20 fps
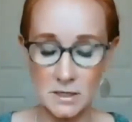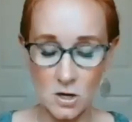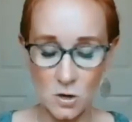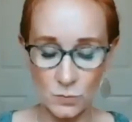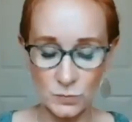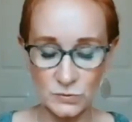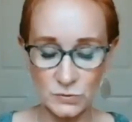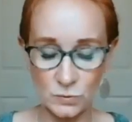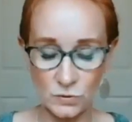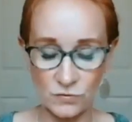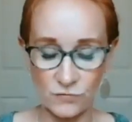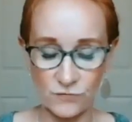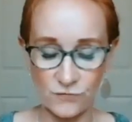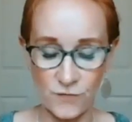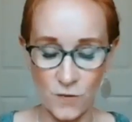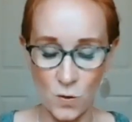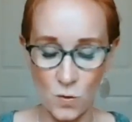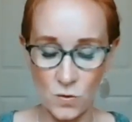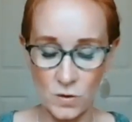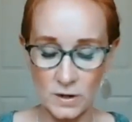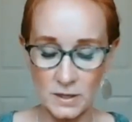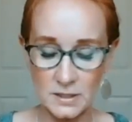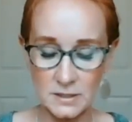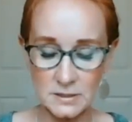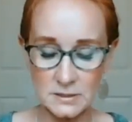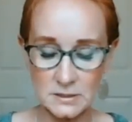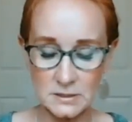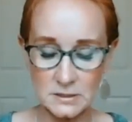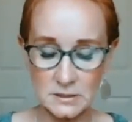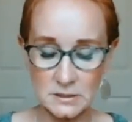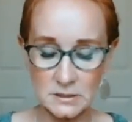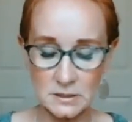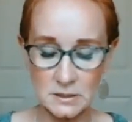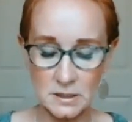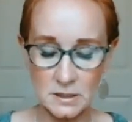and helps with focus.